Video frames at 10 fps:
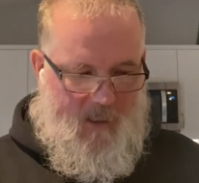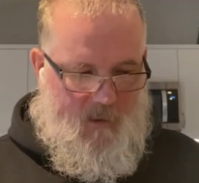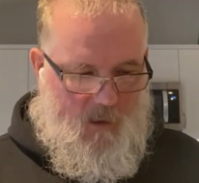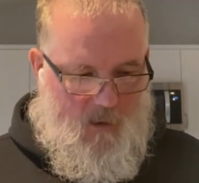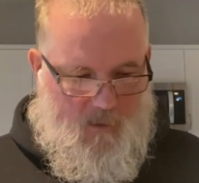
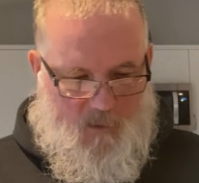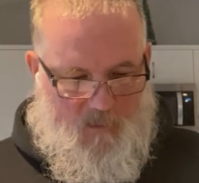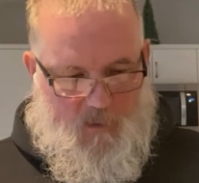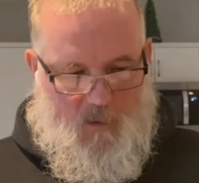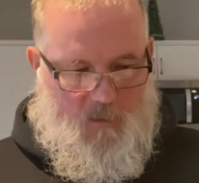
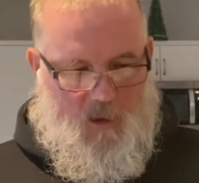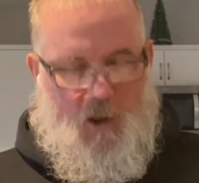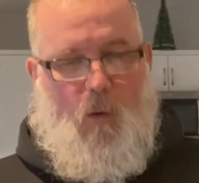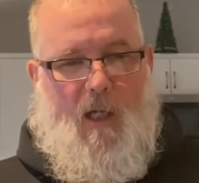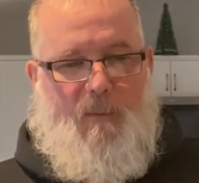the
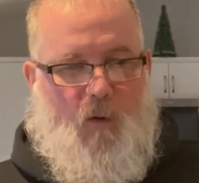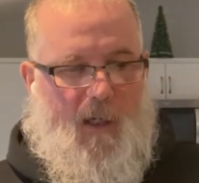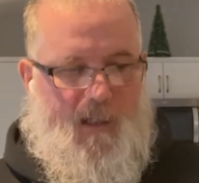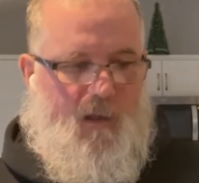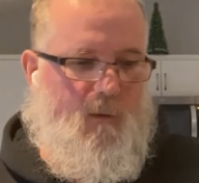U.S.
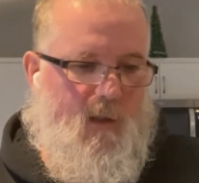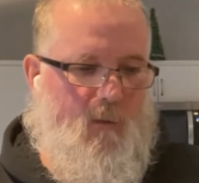price is,